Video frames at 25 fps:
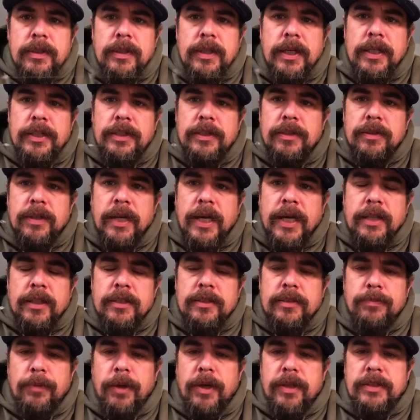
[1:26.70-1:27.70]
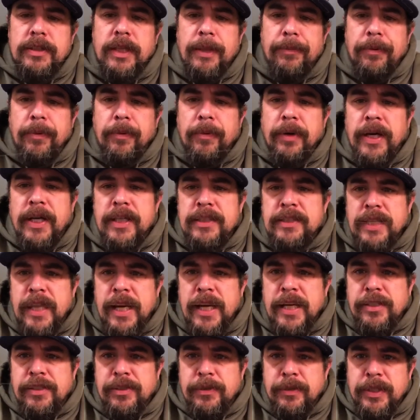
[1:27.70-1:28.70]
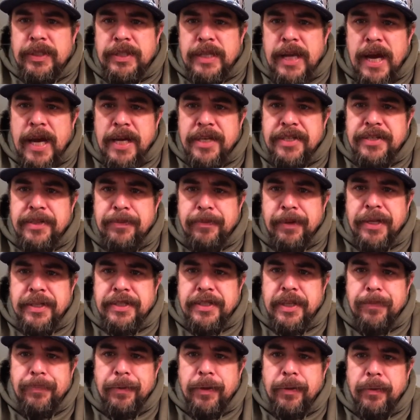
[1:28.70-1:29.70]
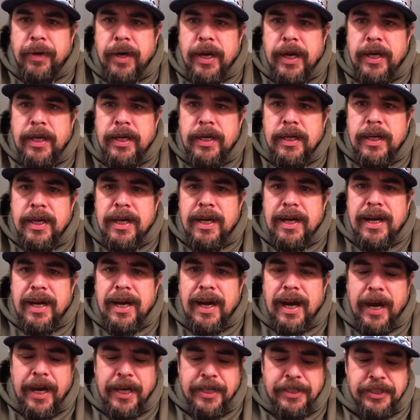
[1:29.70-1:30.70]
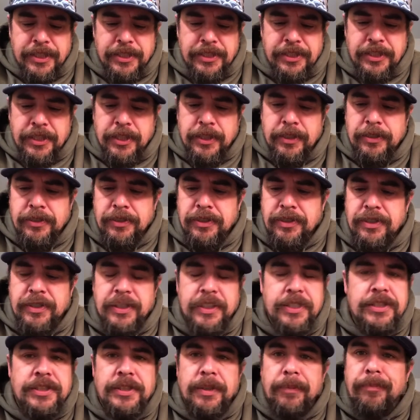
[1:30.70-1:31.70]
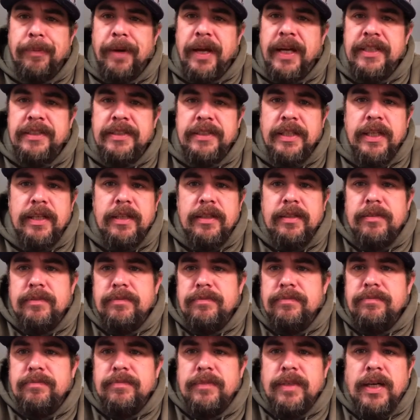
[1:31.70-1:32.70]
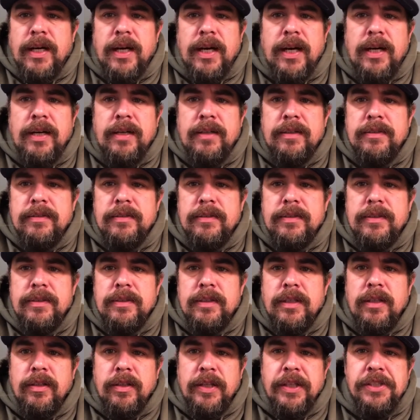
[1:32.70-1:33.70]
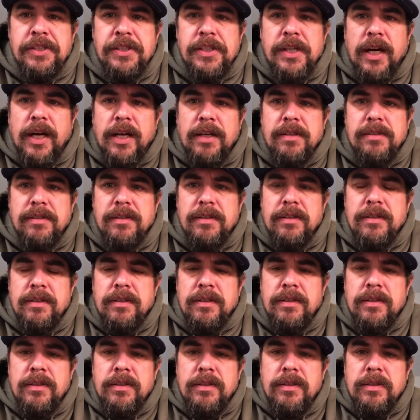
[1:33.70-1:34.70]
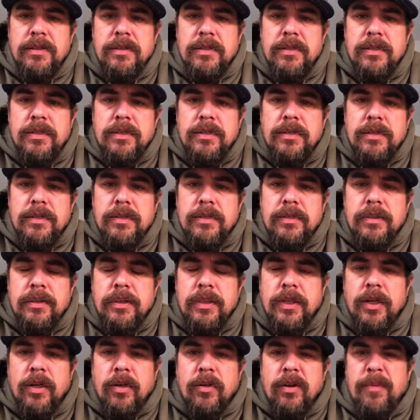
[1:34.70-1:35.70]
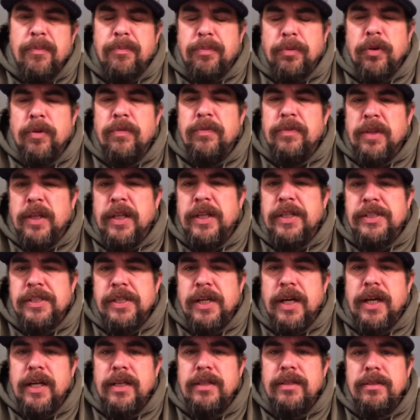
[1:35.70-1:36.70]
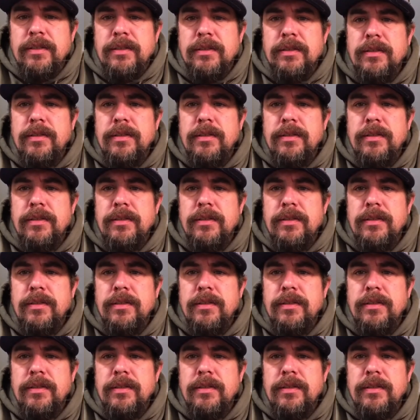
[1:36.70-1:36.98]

I do like the small tippet rings. And to attach to my tippet ring, I just used just your basic uh, clinch knot, you know, an improved clinch knot.